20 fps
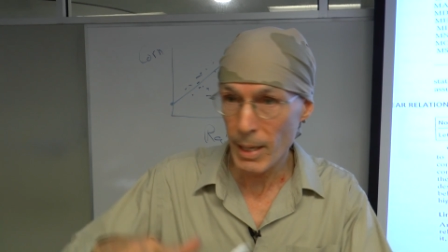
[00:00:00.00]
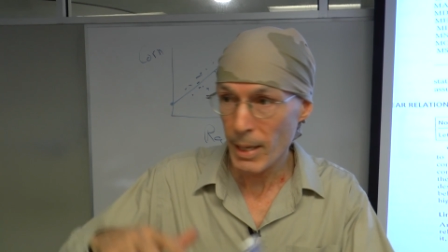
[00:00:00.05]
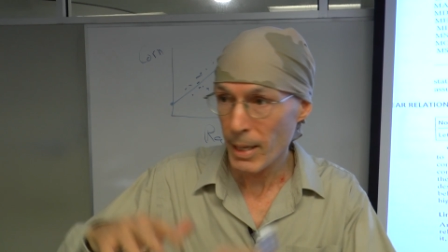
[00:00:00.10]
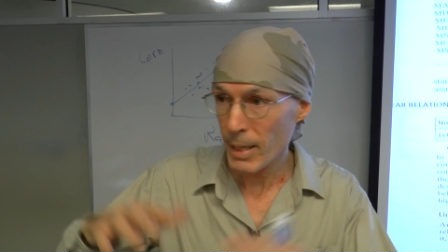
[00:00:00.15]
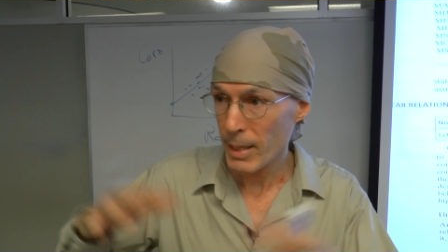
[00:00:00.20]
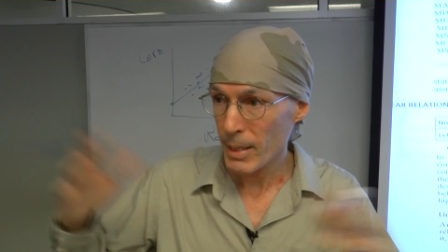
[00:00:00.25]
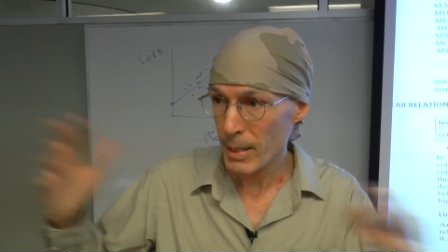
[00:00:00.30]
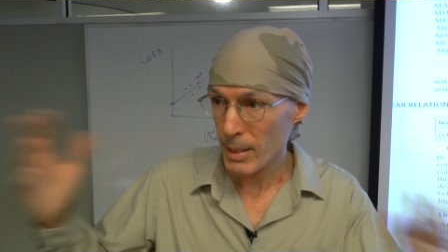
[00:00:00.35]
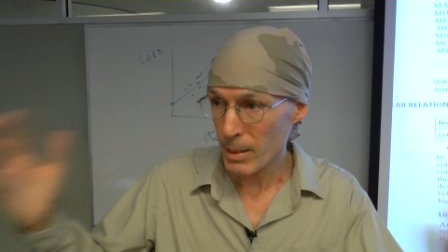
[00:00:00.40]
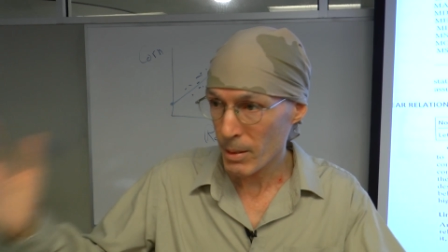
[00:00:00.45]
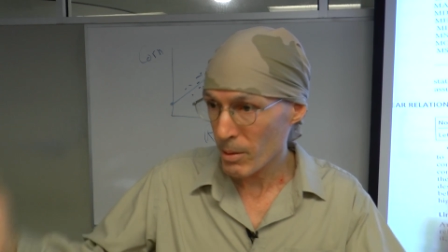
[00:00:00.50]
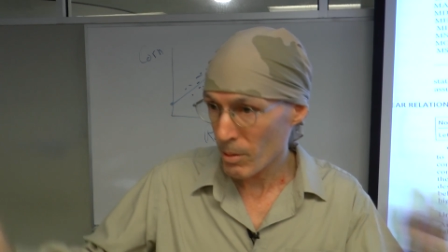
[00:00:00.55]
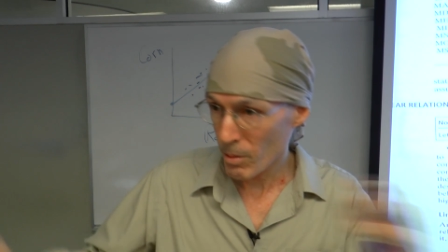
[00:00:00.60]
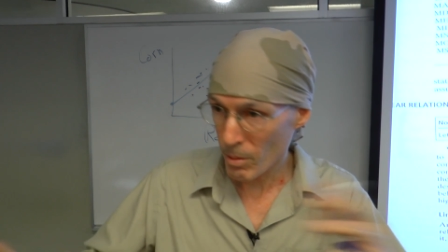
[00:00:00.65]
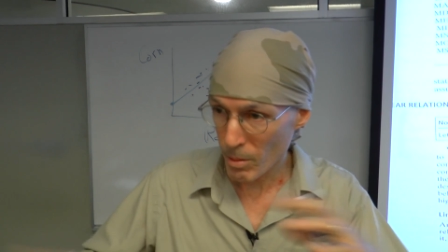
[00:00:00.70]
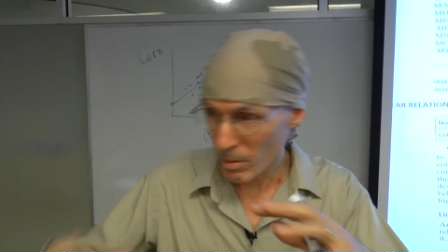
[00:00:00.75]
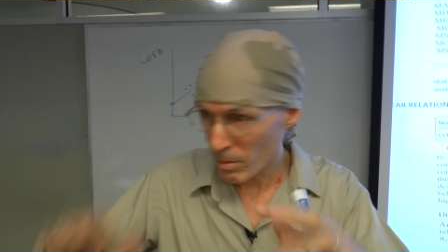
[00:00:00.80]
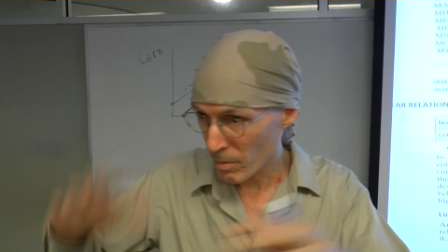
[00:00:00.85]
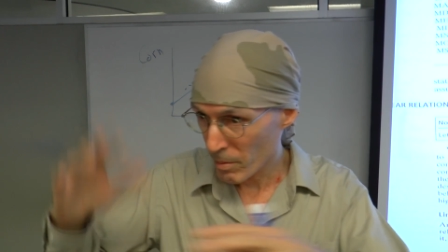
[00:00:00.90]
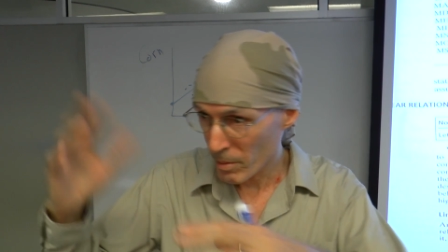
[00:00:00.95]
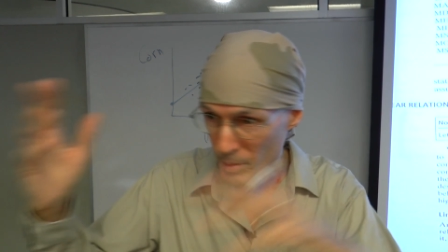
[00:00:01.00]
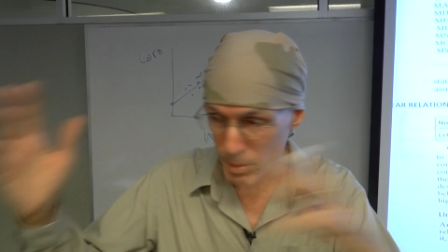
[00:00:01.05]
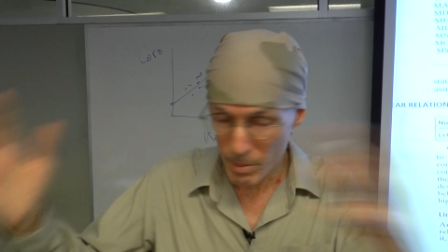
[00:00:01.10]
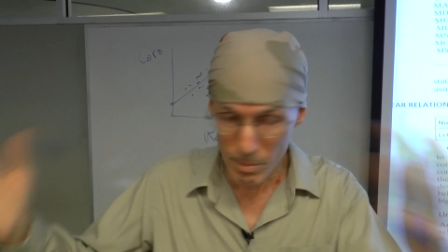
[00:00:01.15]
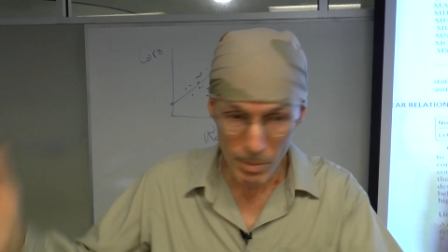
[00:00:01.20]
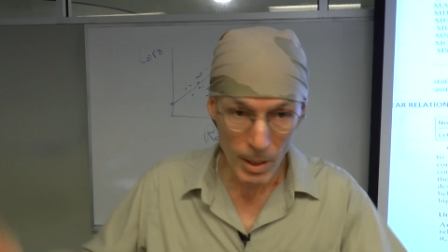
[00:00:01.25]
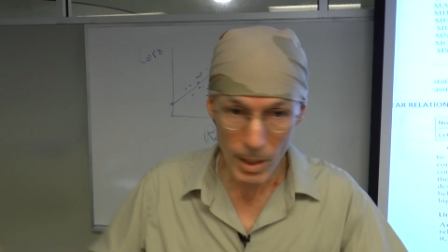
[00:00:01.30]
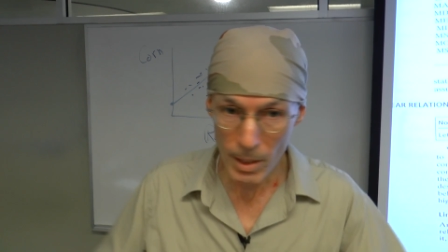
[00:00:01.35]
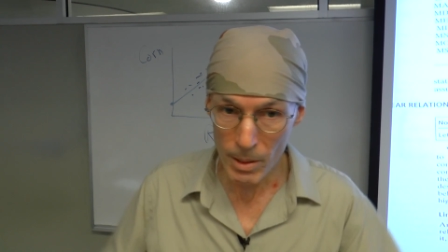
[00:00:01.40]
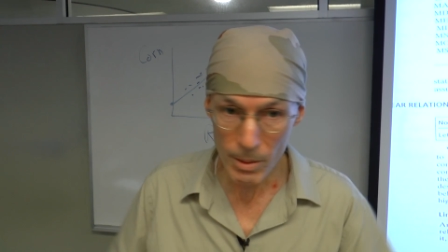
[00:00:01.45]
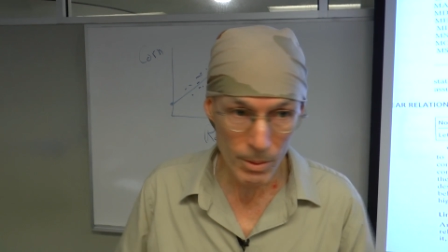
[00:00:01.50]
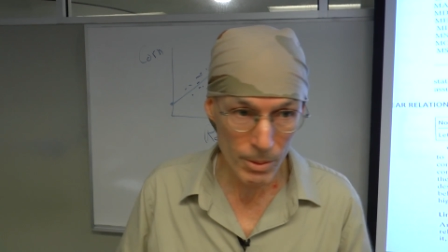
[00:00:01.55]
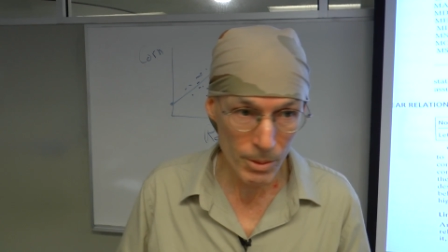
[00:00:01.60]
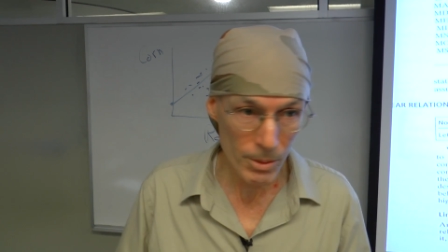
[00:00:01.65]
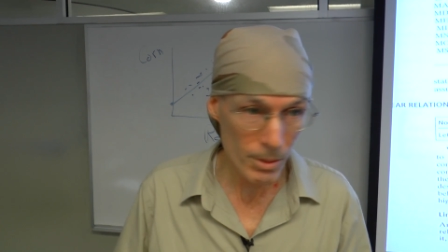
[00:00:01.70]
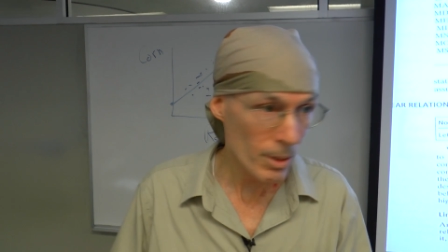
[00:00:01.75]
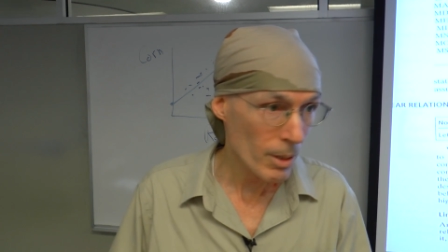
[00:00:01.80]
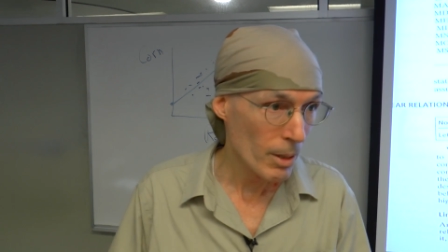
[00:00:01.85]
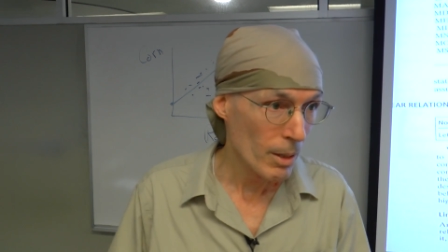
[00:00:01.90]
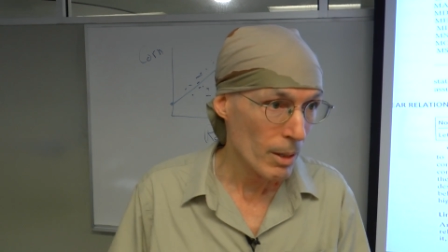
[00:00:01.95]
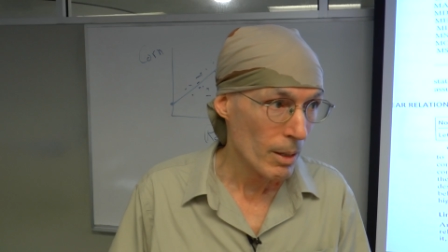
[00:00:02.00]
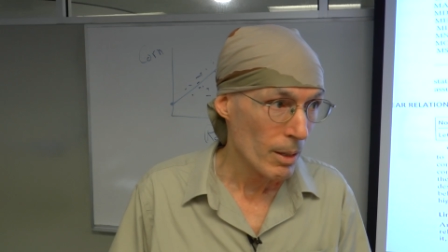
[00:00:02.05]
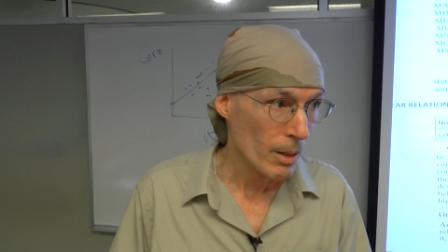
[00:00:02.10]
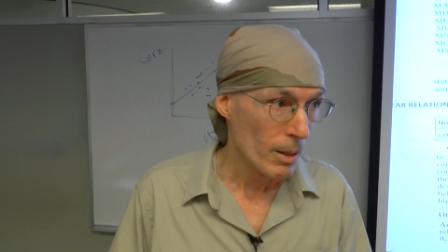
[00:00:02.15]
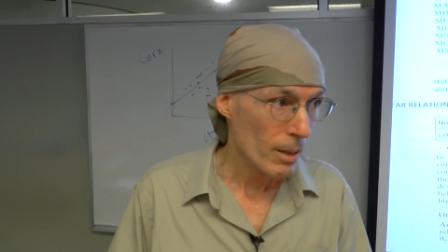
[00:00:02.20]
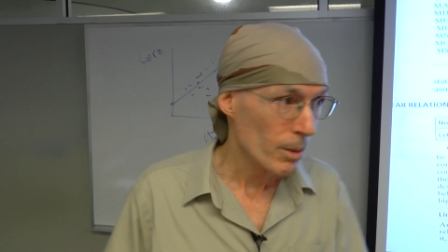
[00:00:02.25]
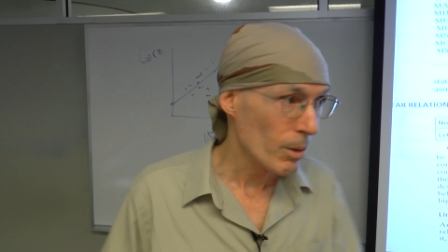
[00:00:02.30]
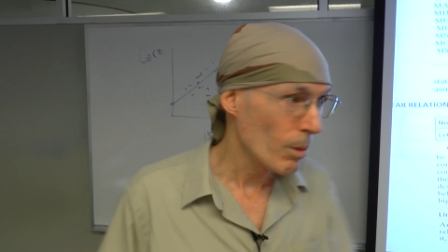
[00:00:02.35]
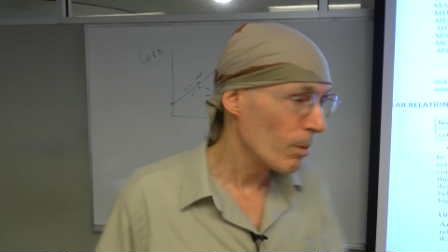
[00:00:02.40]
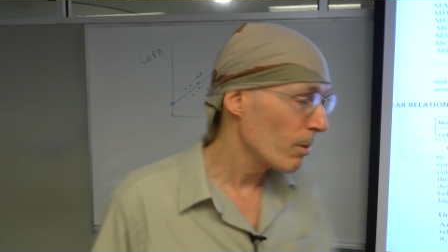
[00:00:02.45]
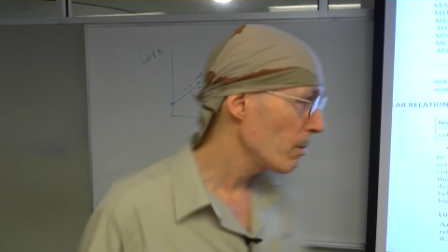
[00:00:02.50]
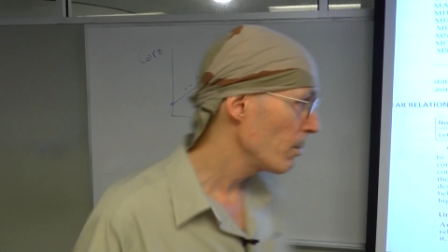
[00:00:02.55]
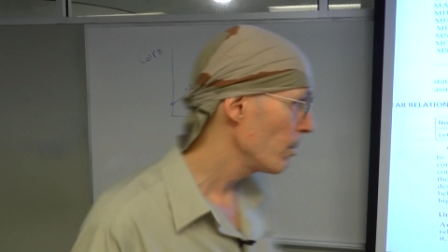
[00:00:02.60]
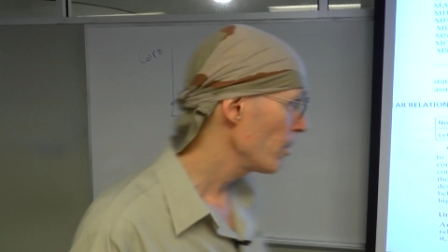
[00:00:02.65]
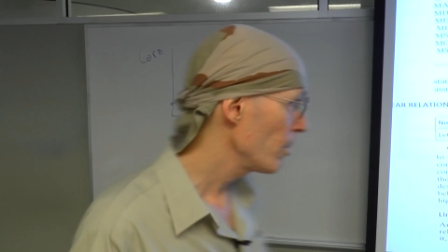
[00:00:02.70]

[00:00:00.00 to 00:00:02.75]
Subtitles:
and all of the models don't